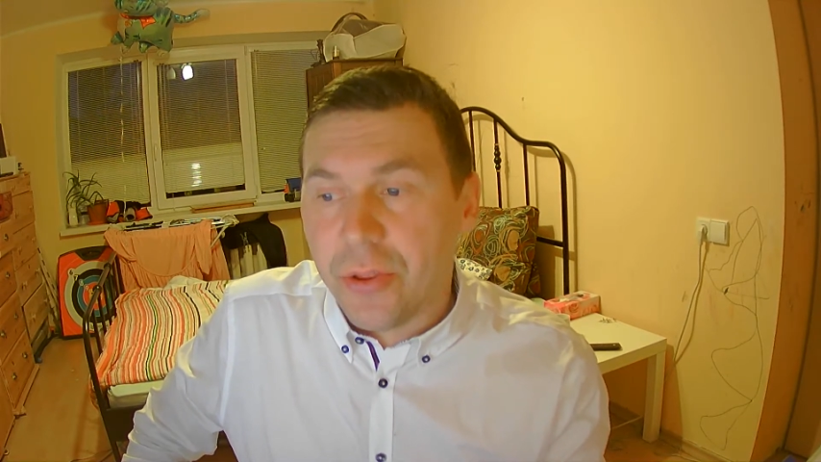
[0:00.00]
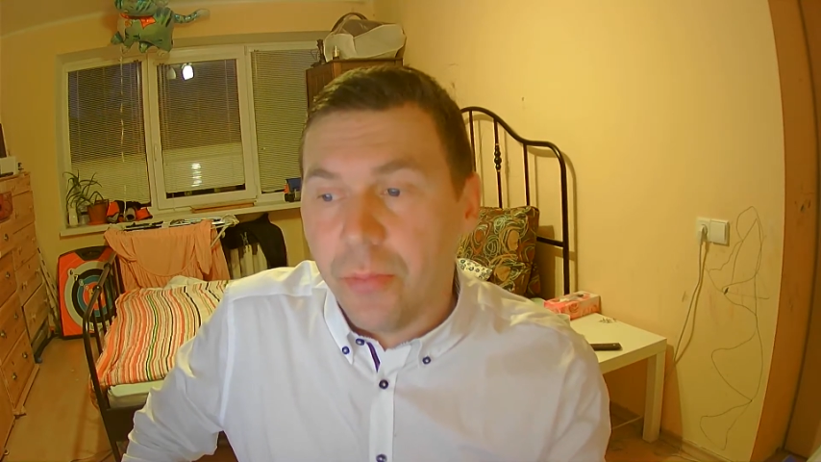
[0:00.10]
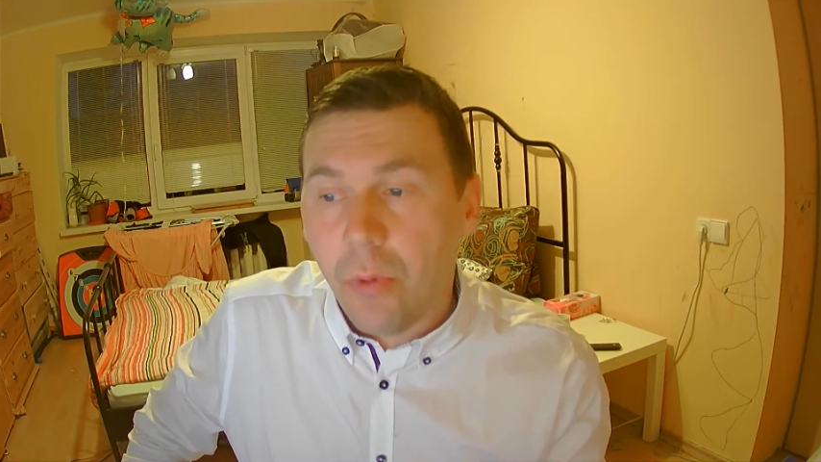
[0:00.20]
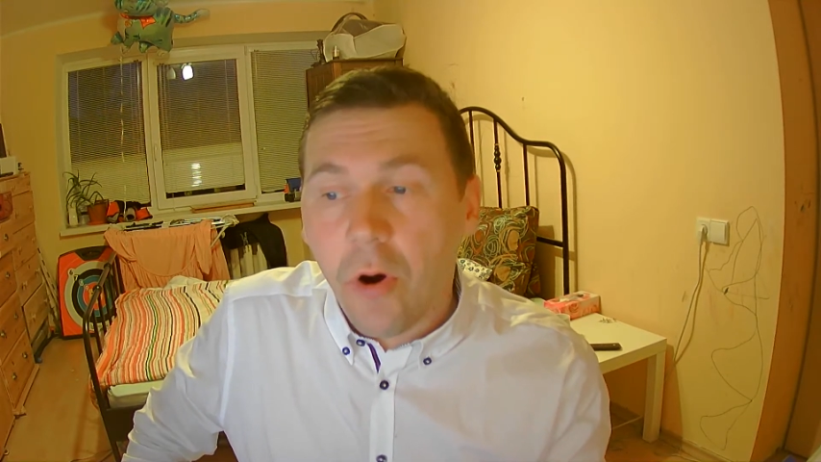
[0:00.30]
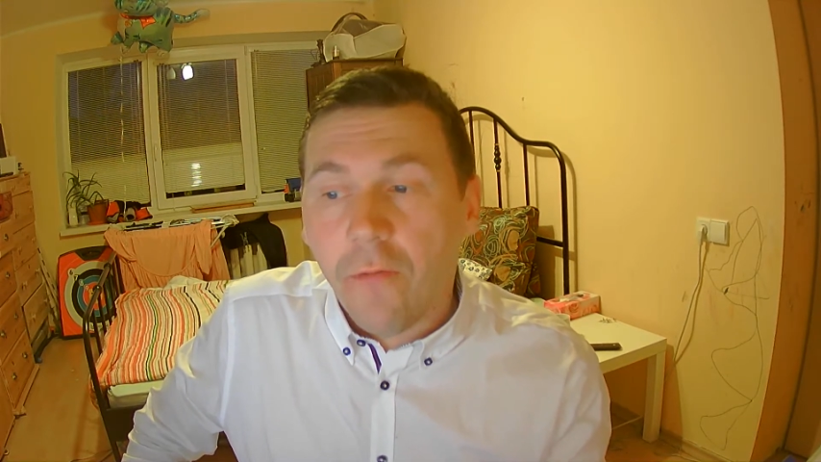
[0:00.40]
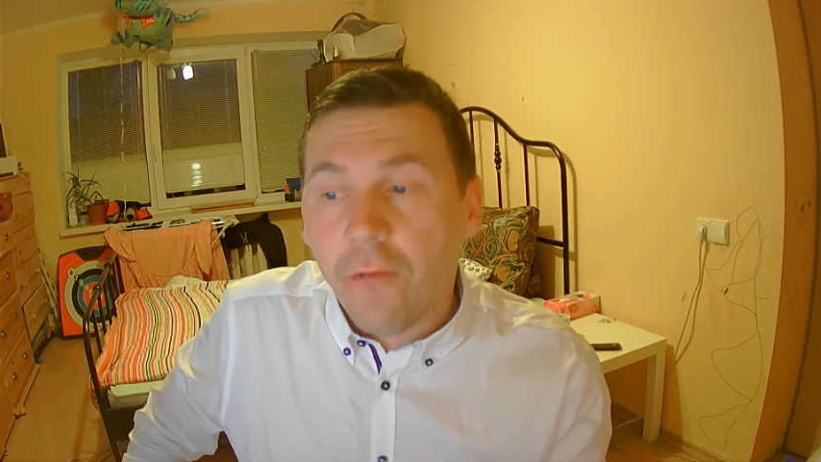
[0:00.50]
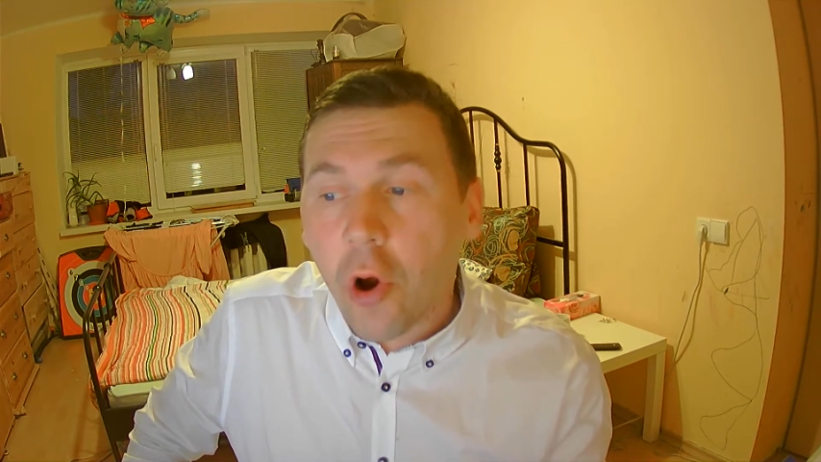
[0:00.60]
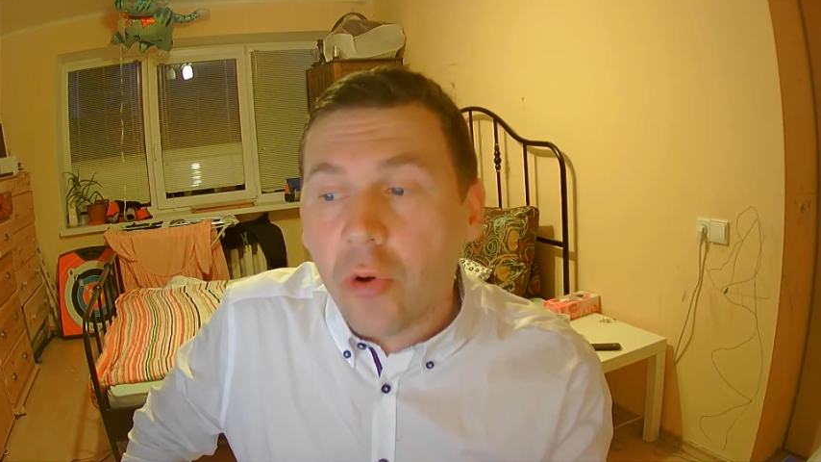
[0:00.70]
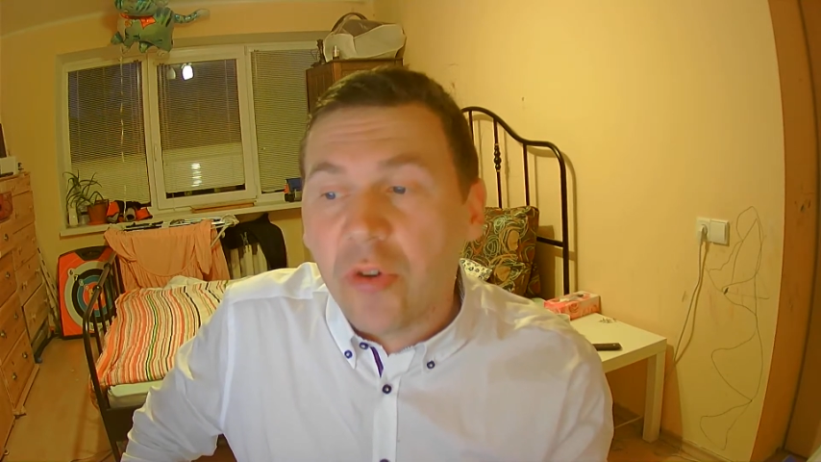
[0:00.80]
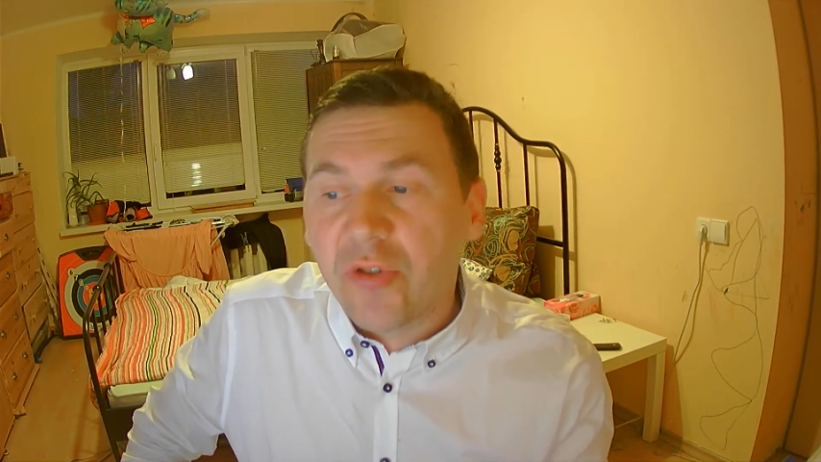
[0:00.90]
more
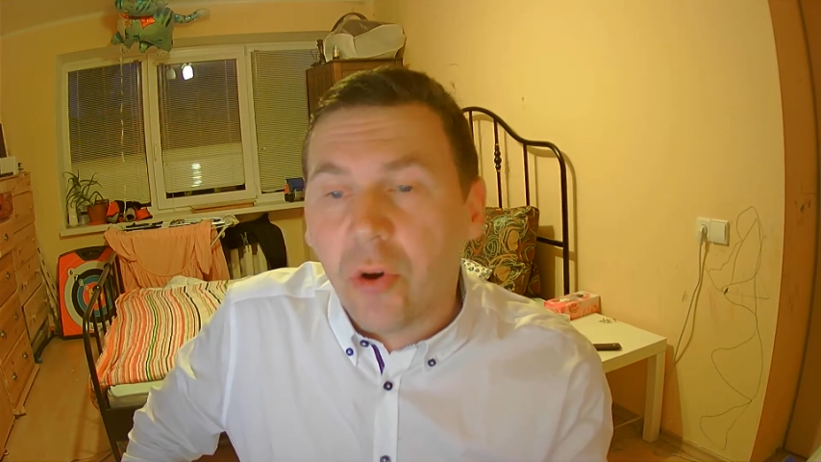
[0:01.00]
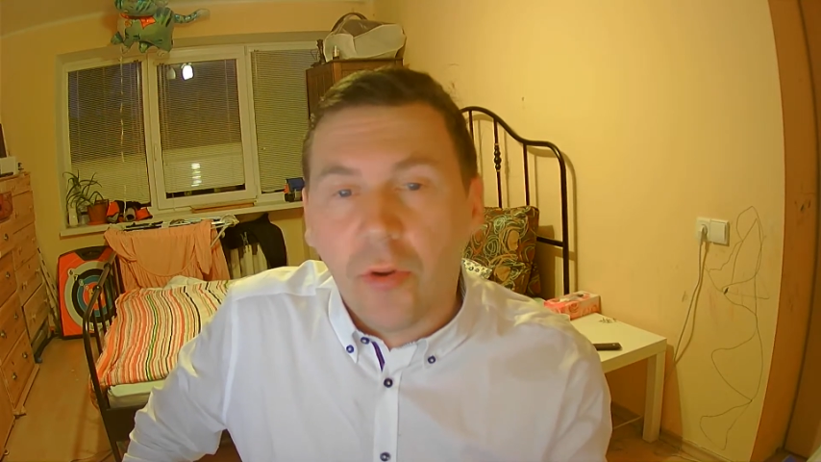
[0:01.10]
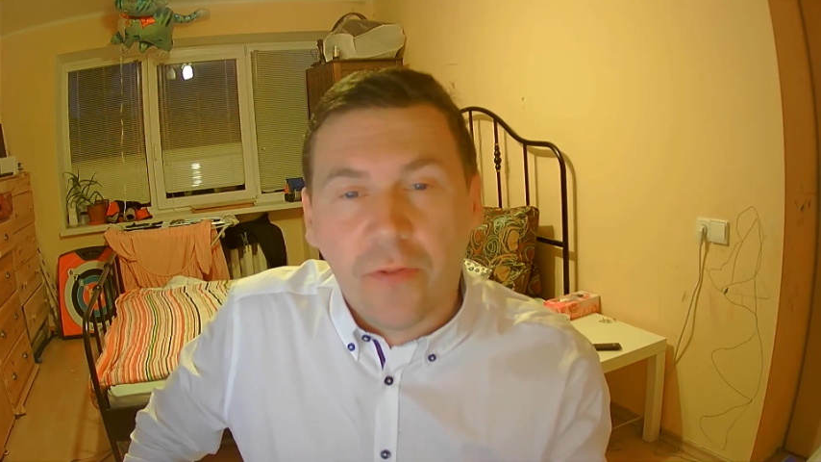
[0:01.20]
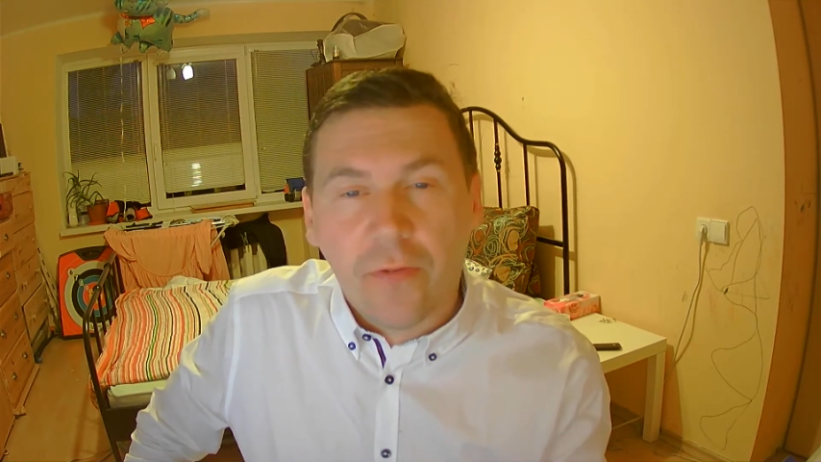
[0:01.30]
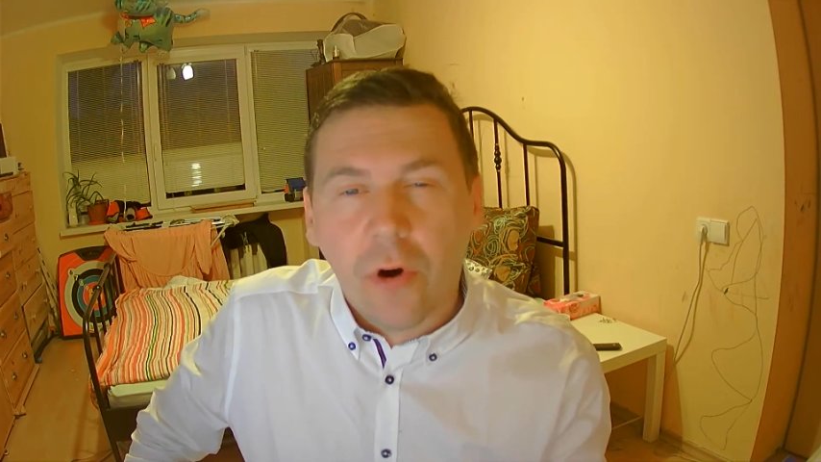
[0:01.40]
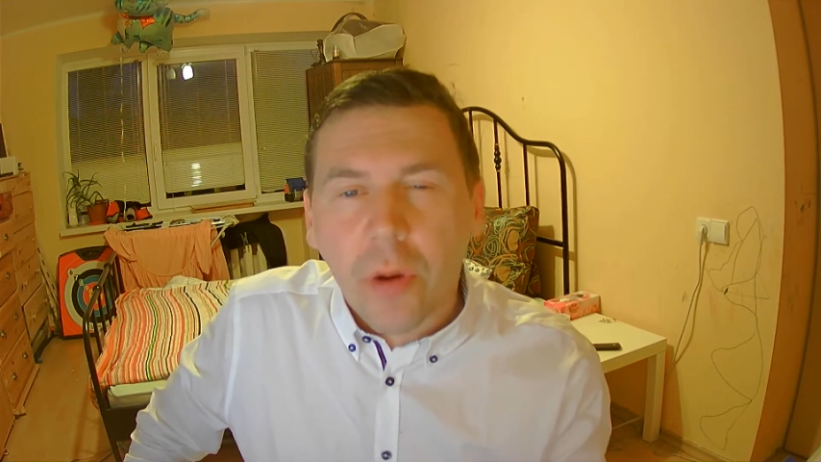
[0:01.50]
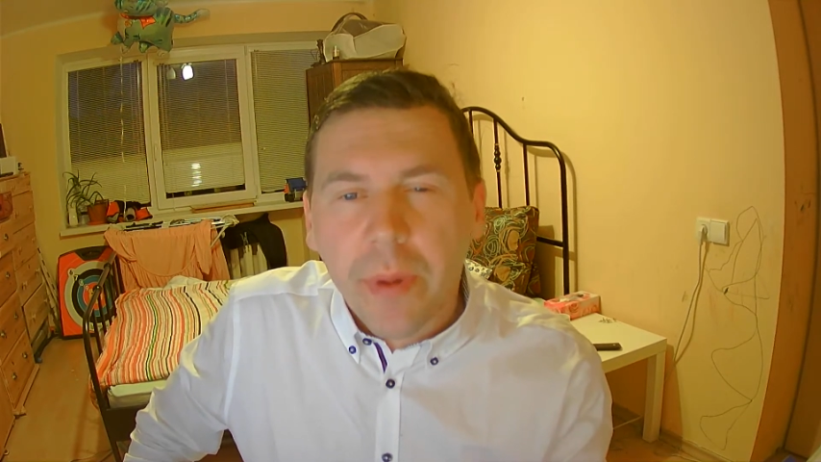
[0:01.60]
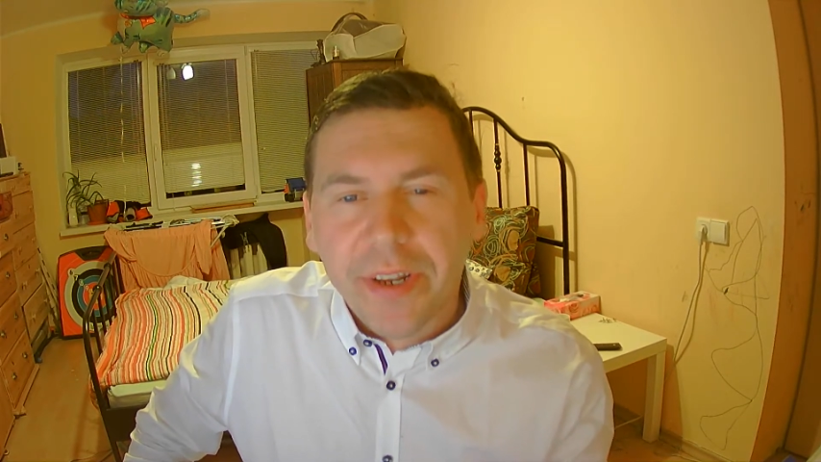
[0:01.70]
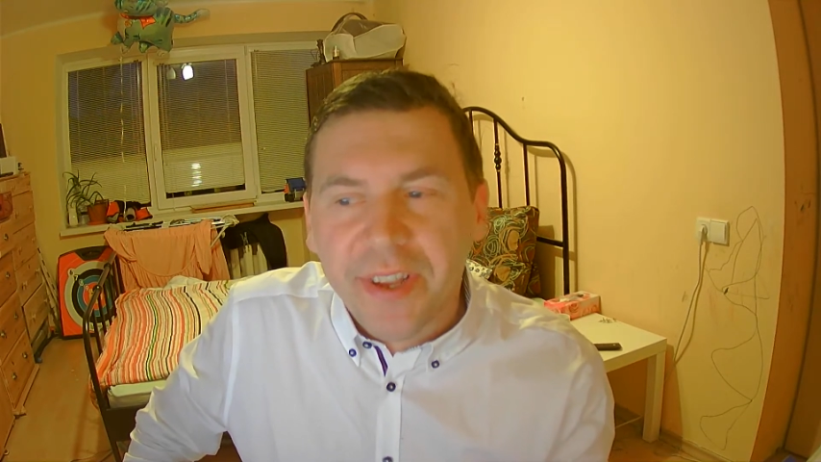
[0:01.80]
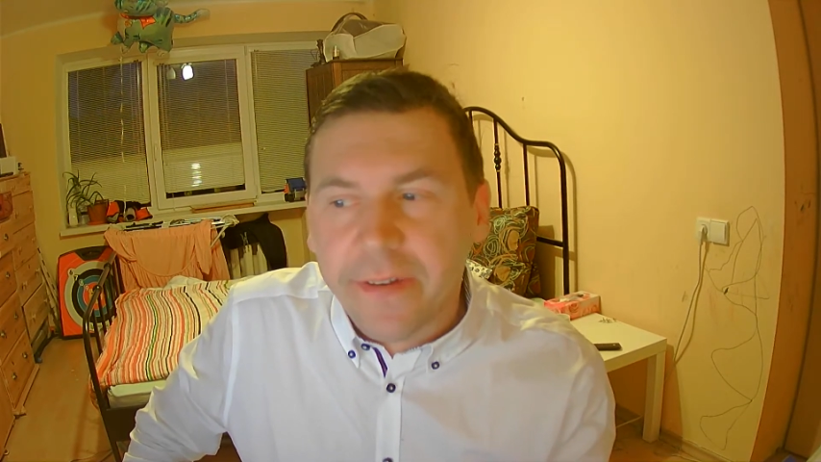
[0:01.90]
focus on
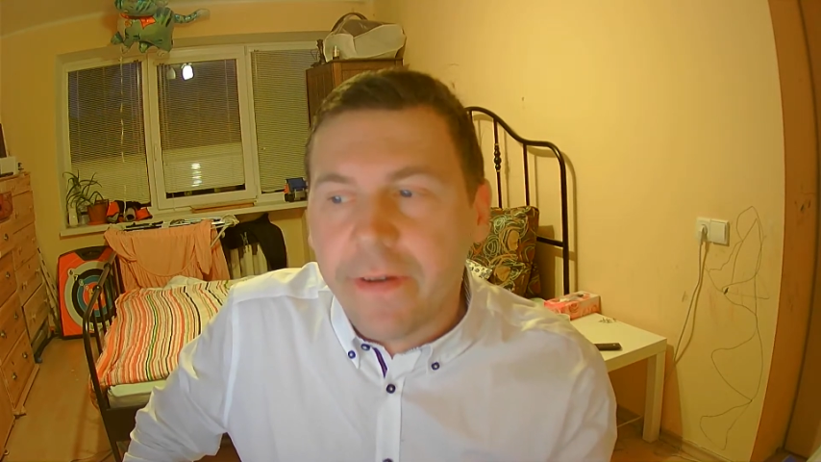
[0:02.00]
formative